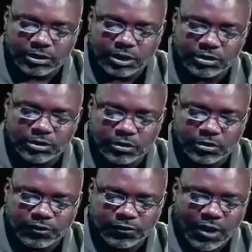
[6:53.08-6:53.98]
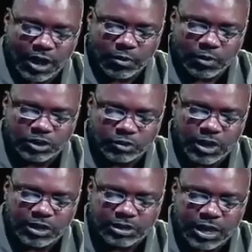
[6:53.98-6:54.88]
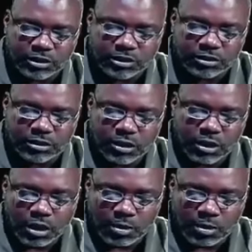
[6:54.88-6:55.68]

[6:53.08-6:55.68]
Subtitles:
And it says here, the following transaction,